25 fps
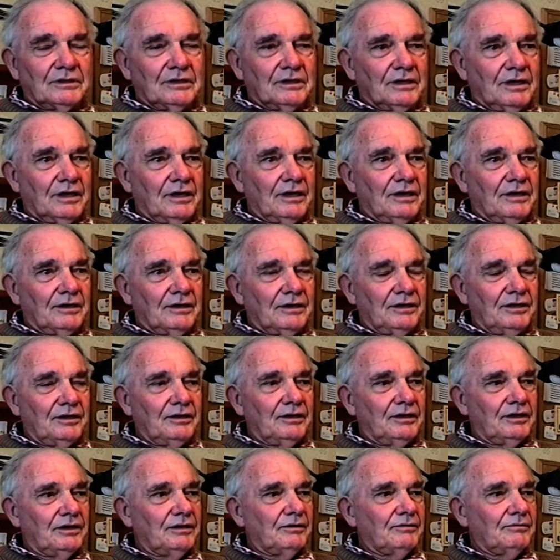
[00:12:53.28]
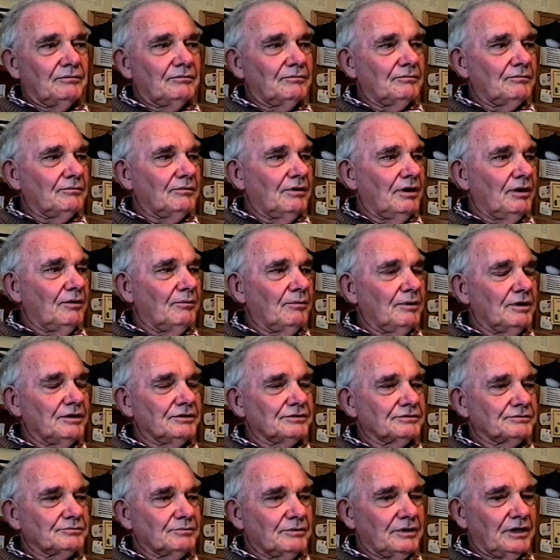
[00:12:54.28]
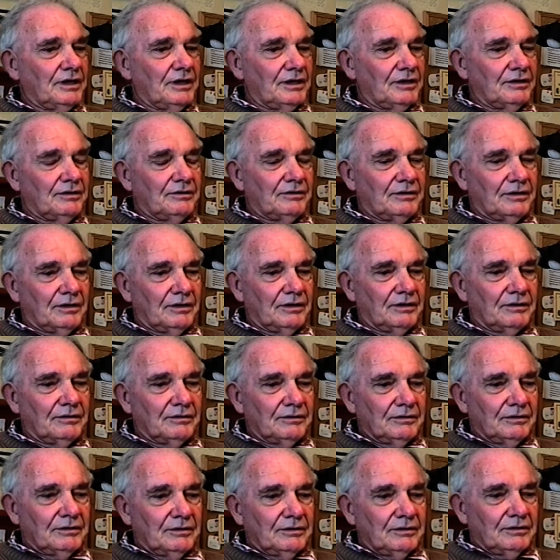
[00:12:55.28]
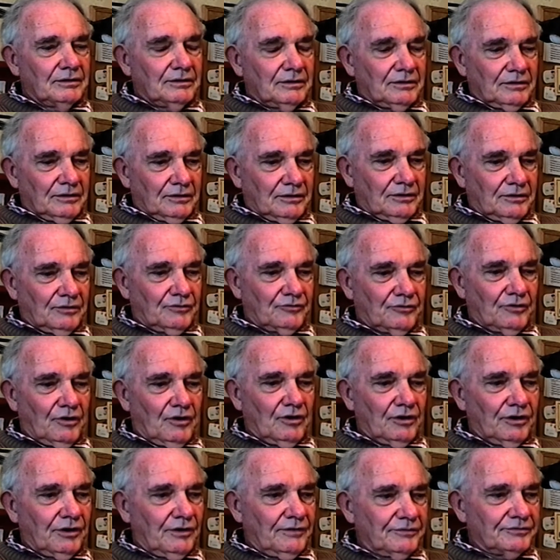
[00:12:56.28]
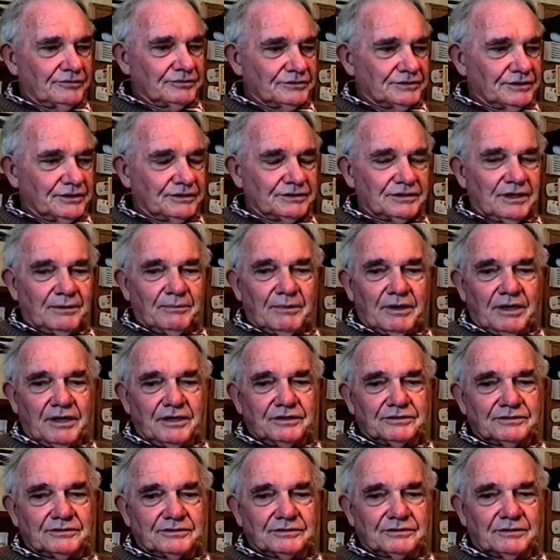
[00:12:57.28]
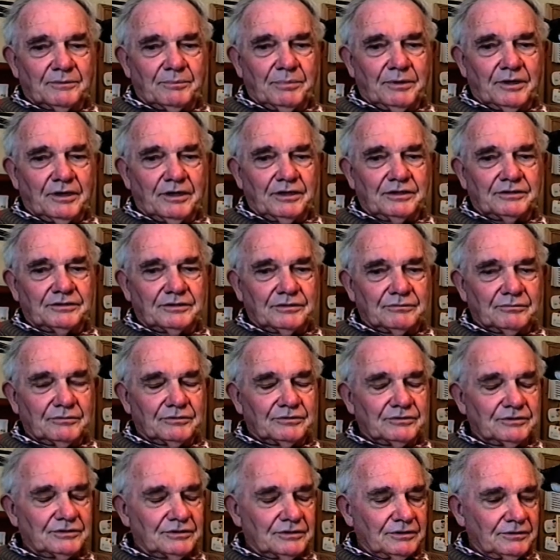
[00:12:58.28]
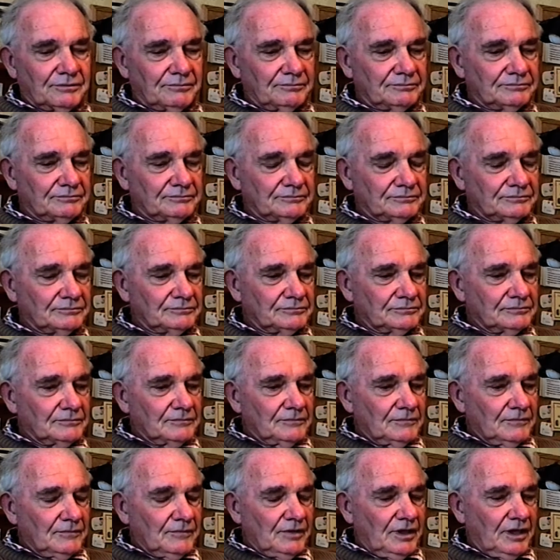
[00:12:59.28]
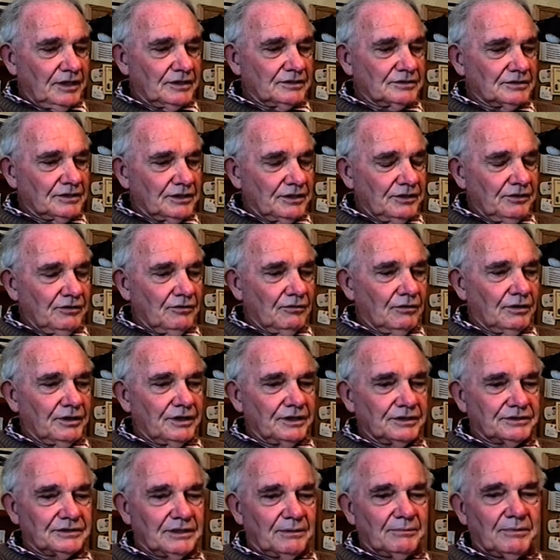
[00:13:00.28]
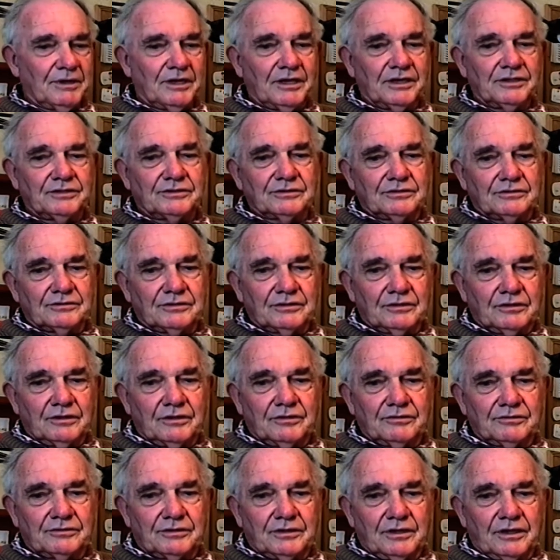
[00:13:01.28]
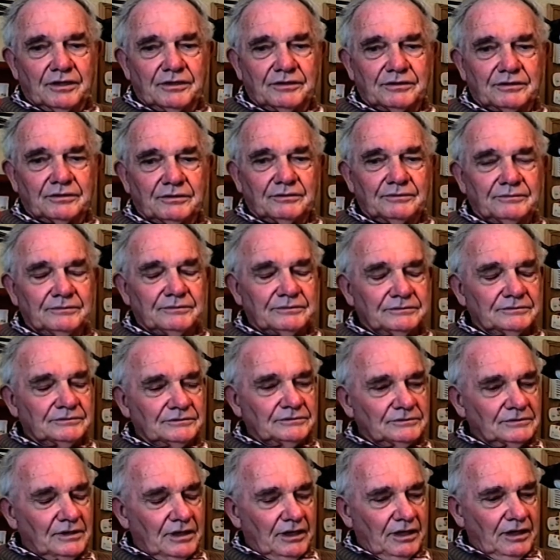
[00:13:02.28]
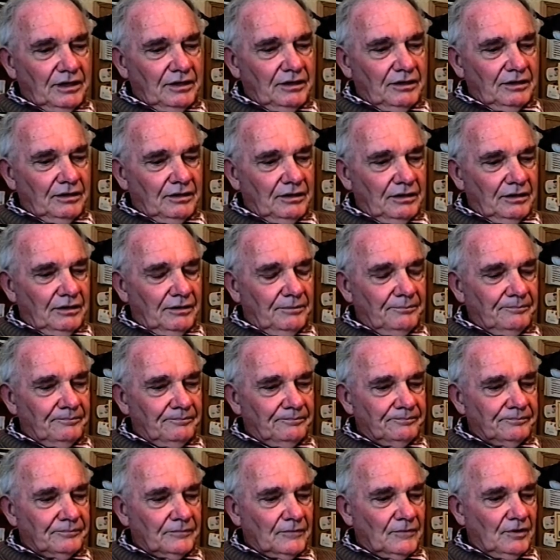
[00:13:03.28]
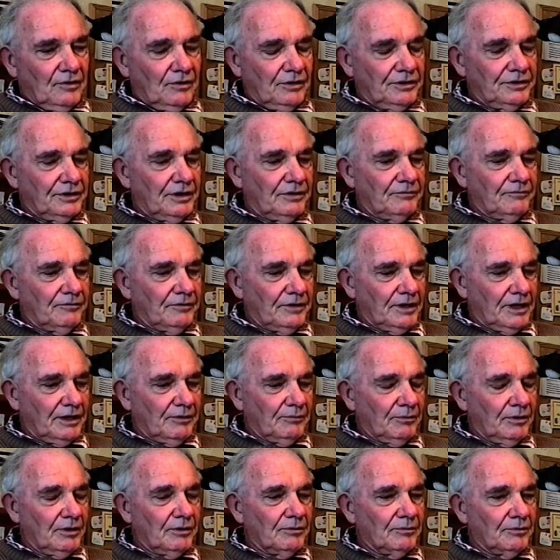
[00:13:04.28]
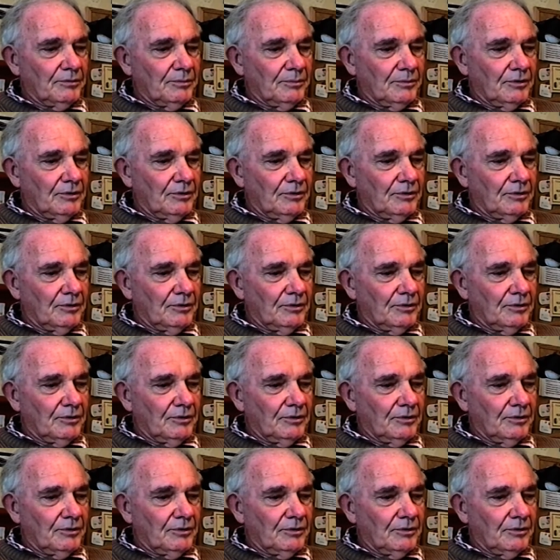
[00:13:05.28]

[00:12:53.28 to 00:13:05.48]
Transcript: In the railways we had controlling officers examinations to pass. There was actually 9 examinations in those days, and I'd done fairly well with